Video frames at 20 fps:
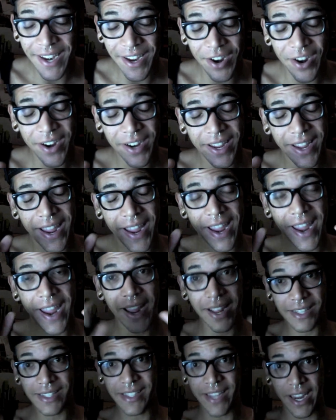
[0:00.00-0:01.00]
here, aka
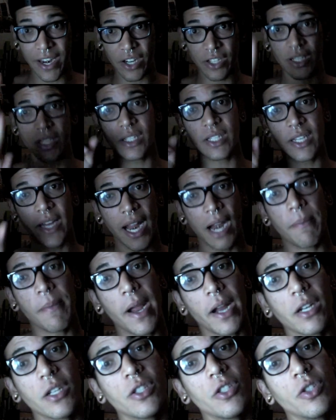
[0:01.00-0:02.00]
heyitszaners, and today I'm
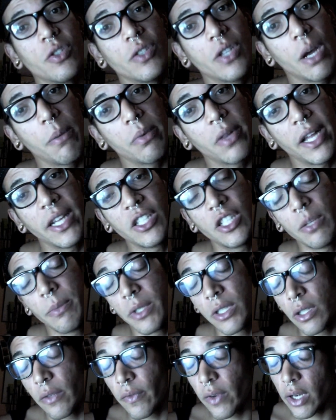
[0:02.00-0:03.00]
reacting to AAAZ
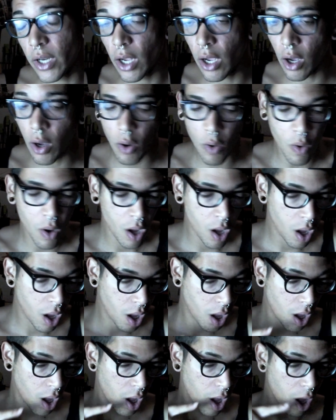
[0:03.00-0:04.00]
music video.
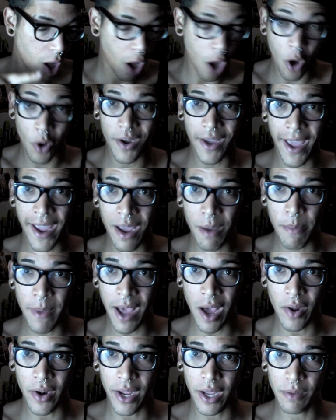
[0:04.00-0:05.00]
Okay
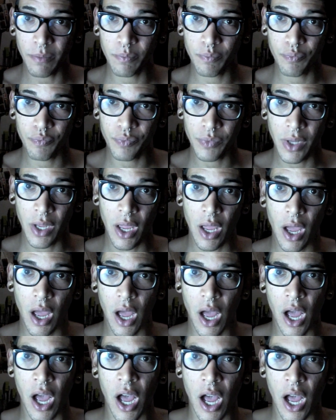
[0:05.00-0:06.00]
About It.
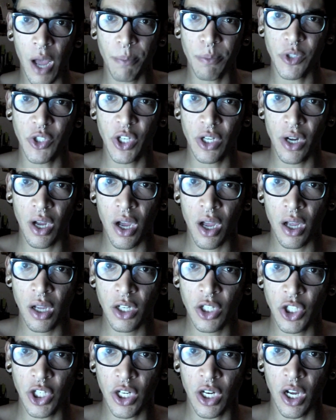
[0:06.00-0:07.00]

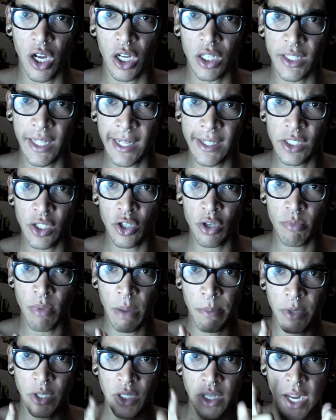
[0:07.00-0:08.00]
Jinhong, that's a new
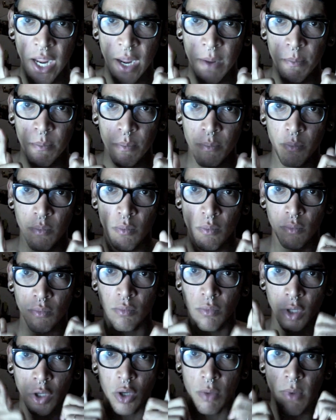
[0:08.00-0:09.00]
member's name.
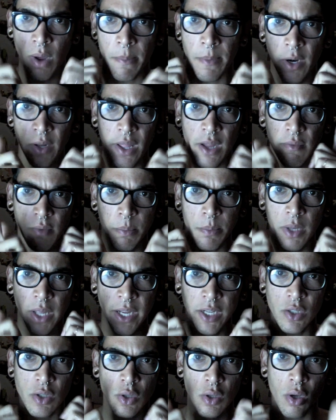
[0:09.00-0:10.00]
A new member that
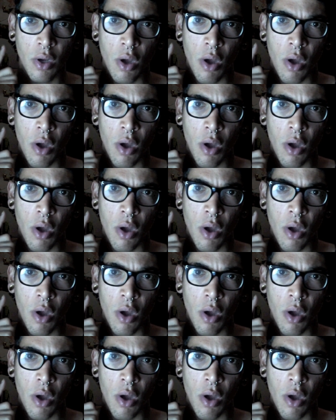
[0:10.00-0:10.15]
replaced.